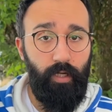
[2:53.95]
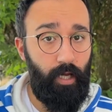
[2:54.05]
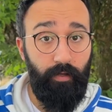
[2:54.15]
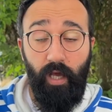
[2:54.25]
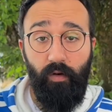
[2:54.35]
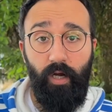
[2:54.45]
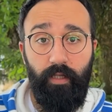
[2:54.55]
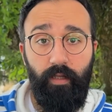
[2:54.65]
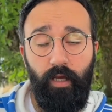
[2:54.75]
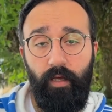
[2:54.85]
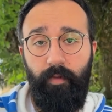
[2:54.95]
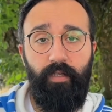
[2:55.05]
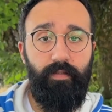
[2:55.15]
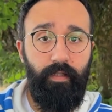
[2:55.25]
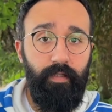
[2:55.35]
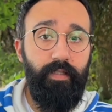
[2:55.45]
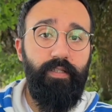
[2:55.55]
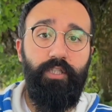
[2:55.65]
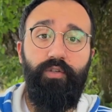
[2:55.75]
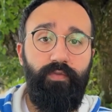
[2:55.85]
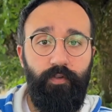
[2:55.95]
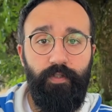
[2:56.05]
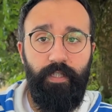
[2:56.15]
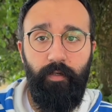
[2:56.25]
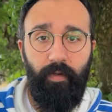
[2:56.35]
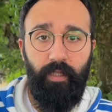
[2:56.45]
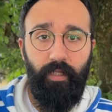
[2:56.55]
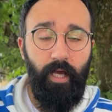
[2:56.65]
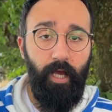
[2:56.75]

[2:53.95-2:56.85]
And they're right, because this is your first email.